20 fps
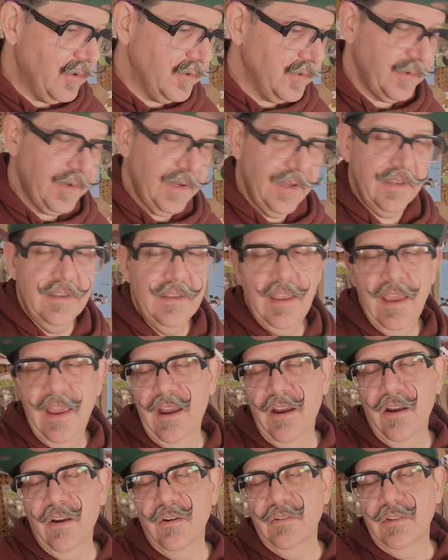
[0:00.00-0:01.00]
new
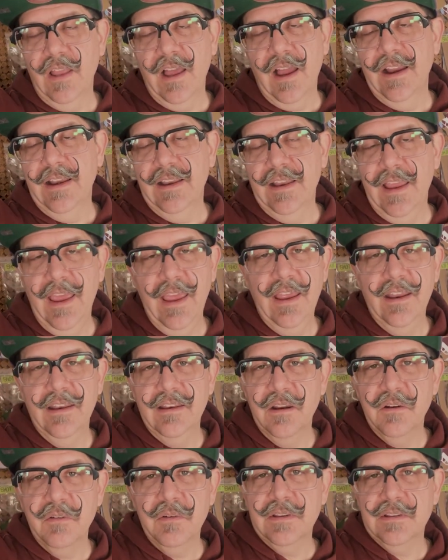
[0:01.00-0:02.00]
hairline, head,
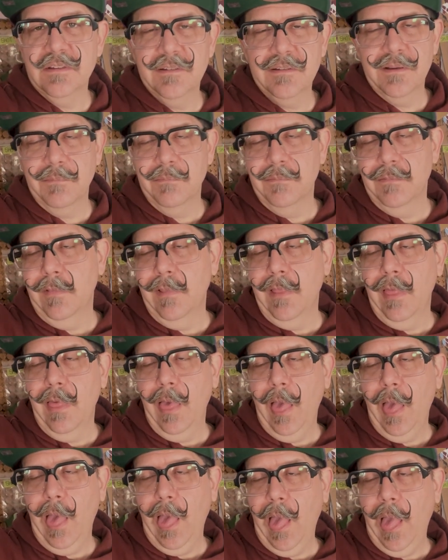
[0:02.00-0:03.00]
and everything. Just like,
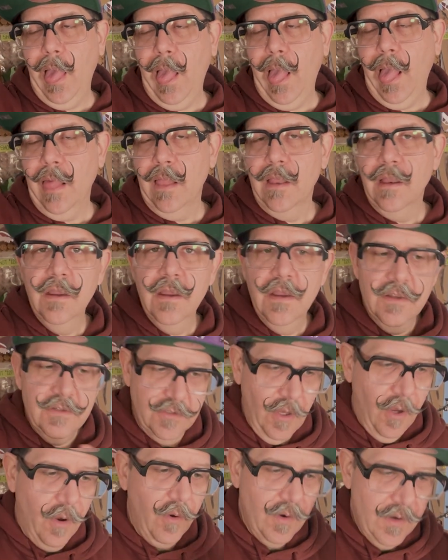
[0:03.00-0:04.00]

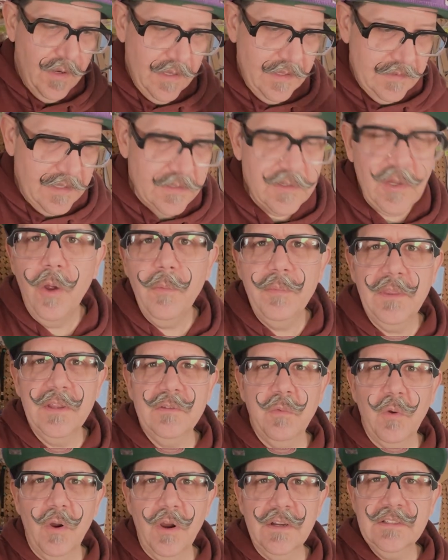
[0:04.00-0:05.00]
so let's hope
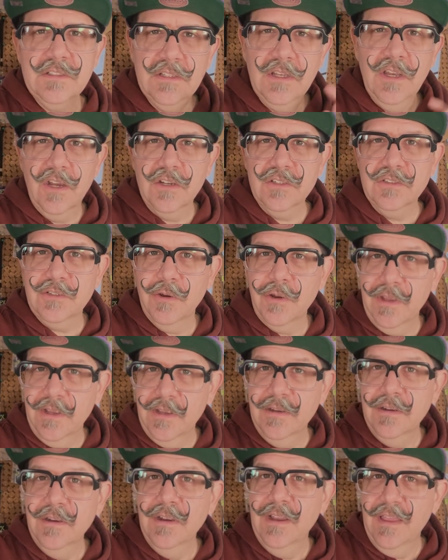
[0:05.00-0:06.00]
this works. I'll show
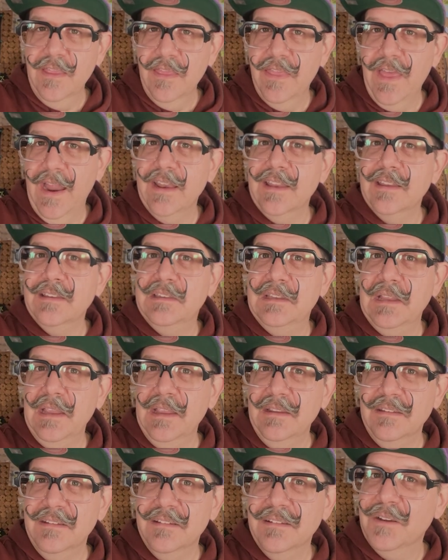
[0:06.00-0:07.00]
you that it
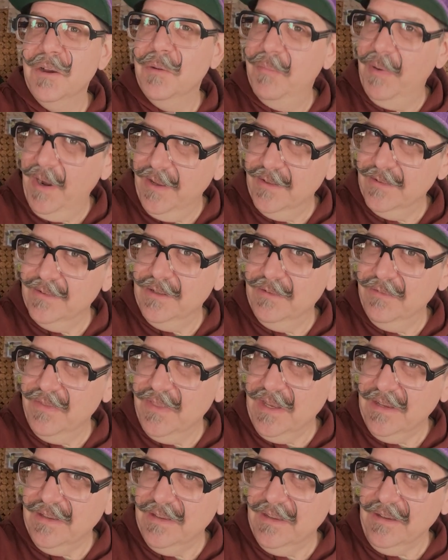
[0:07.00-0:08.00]
did. Positive
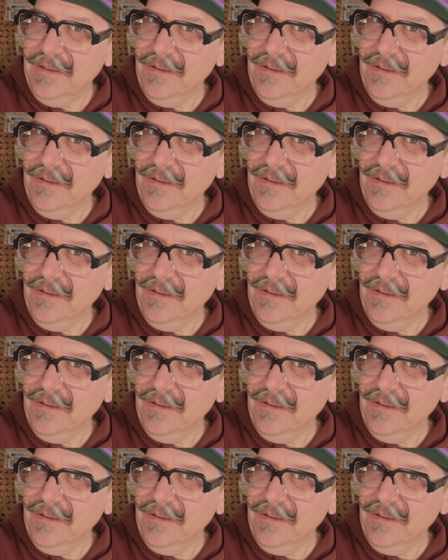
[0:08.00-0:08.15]
thinking.